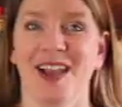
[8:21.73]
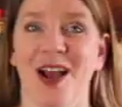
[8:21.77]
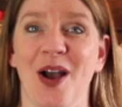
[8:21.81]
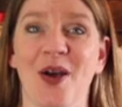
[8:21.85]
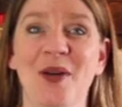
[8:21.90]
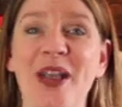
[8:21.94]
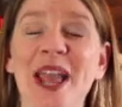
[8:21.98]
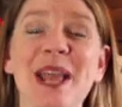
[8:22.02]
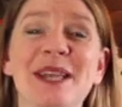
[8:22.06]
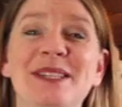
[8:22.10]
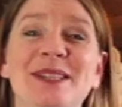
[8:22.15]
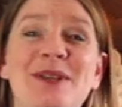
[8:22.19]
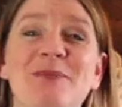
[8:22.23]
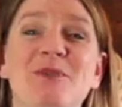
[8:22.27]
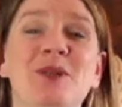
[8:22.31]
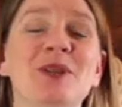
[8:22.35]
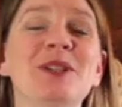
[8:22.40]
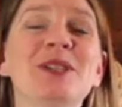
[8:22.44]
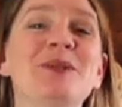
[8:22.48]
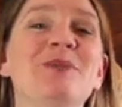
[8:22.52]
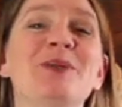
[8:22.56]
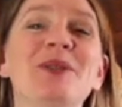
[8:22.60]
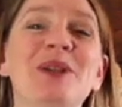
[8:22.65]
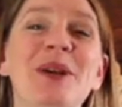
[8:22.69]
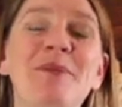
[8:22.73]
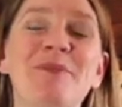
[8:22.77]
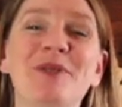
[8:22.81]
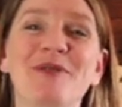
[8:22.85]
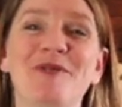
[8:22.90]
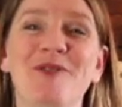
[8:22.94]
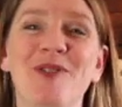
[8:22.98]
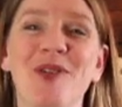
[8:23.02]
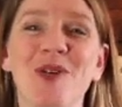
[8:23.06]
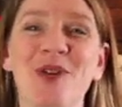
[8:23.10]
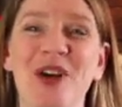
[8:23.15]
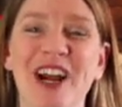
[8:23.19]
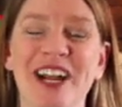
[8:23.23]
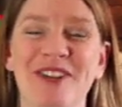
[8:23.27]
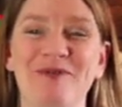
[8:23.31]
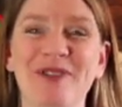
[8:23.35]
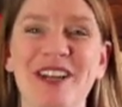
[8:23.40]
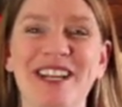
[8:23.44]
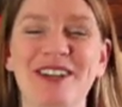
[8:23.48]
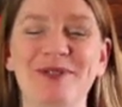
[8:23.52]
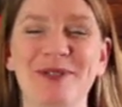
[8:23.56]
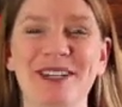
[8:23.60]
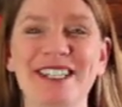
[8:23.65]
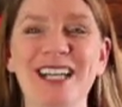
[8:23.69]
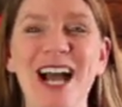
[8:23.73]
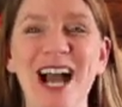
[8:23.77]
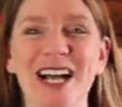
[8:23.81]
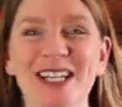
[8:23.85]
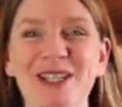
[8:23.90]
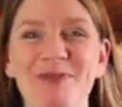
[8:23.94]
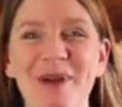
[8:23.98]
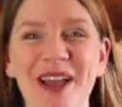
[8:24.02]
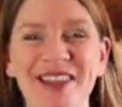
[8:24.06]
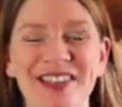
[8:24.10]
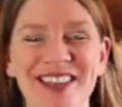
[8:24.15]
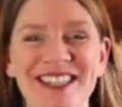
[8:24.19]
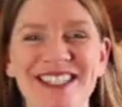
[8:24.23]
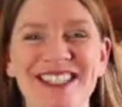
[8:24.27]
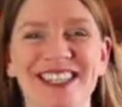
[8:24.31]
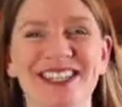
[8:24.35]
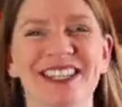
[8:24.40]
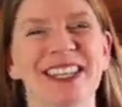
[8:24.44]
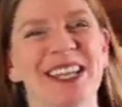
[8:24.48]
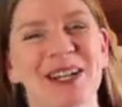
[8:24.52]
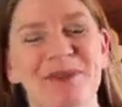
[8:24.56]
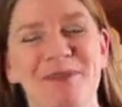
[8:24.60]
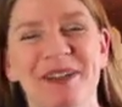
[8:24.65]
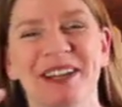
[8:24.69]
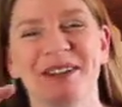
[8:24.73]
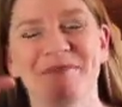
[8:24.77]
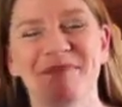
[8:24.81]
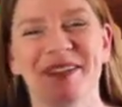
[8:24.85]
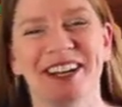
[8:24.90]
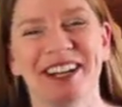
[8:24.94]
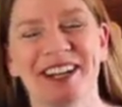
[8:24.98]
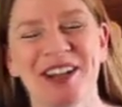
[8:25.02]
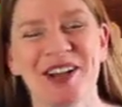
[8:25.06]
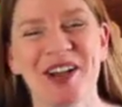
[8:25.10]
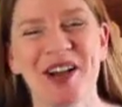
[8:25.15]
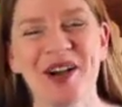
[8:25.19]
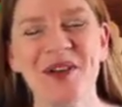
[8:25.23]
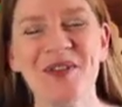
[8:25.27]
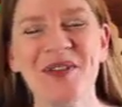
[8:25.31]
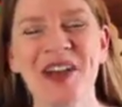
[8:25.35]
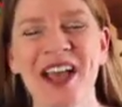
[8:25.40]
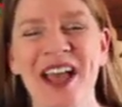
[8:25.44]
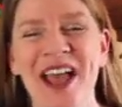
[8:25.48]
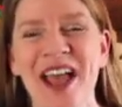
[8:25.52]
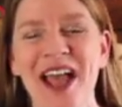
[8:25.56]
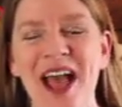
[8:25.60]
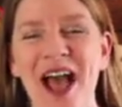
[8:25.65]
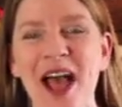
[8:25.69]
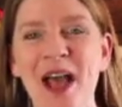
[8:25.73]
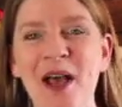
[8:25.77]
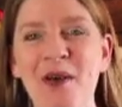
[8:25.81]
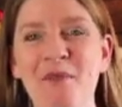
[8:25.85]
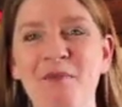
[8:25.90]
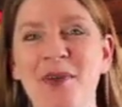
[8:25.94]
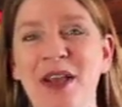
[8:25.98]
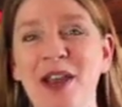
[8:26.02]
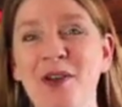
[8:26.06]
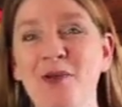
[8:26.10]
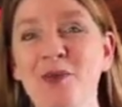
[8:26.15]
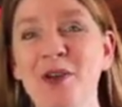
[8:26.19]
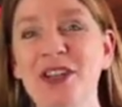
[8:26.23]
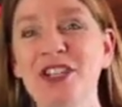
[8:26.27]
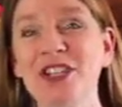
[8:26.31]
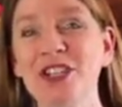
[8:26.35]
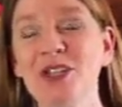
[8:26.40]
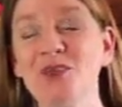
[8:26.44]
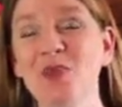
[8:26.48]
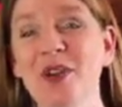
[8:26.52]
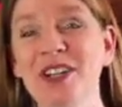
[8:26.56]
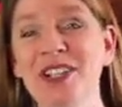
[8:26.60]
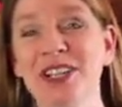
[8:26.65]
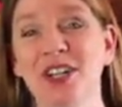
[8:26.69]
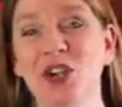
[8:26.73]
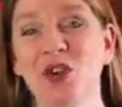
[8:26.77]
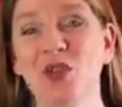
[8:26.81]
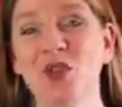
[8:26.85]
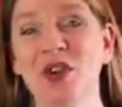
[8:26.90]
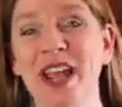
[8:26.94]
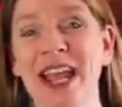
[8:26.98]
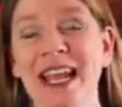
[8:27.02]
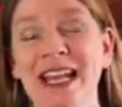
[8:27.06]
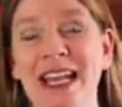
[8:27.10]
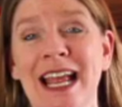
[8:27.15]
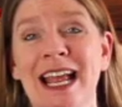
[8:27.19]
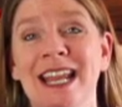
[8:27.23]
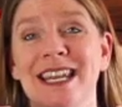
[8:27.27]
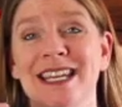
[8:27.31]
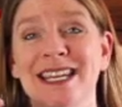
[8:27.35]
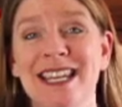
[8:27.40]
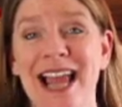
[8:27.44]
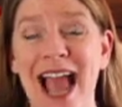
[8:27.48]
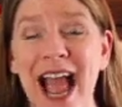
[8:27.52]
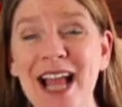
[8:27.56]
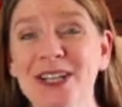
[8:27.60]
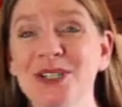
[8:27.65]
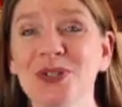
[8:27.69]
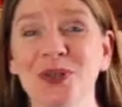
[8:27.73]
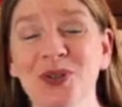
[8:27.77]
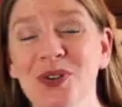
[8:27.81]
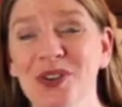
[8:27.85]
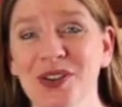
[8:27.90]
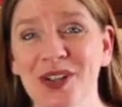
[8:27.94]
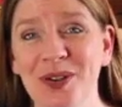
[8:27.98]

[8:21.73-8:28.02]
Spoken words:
Okay, so principle number 4, and we talked about this a little bit a minute ago, but we just want to create natural